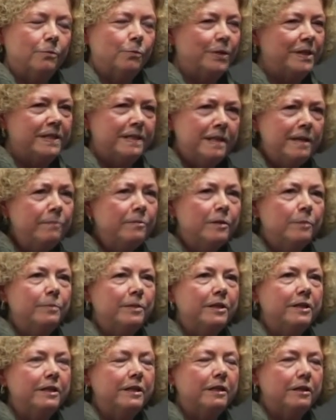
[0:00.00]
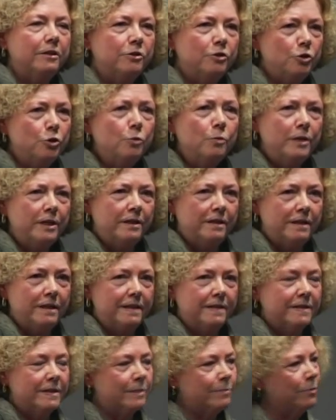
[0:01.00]
we seem to be doing
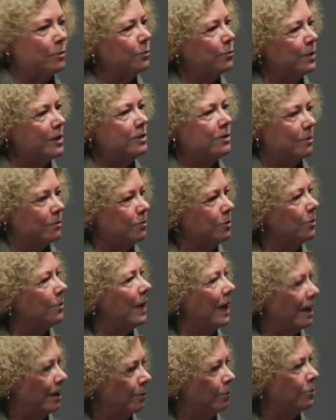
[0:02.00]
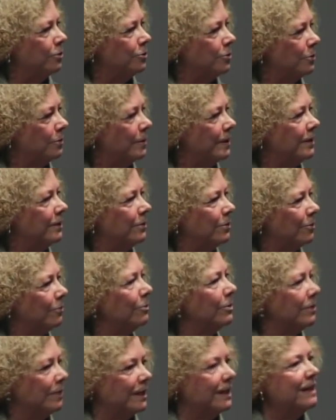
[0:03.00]
this, but we don't know how we're doing it or
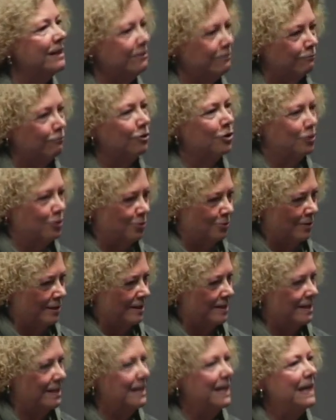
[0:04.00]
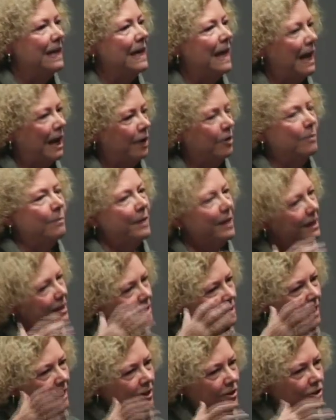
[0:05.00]
really if we're doing it. How to pay
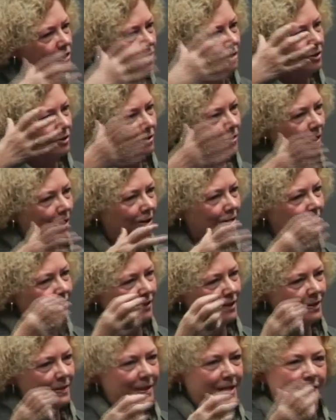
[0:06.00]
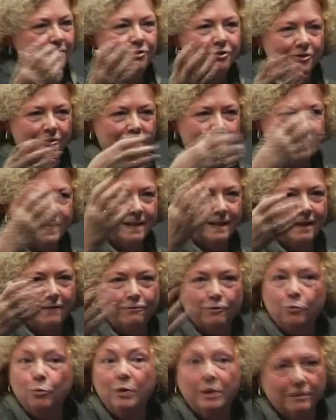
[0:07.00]
attention to all of these tensions that
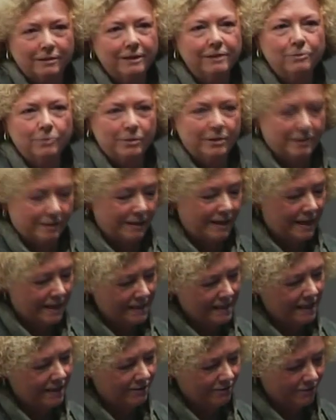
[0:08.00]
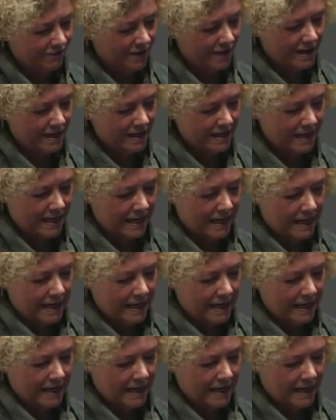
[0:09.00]
I've quickly identified.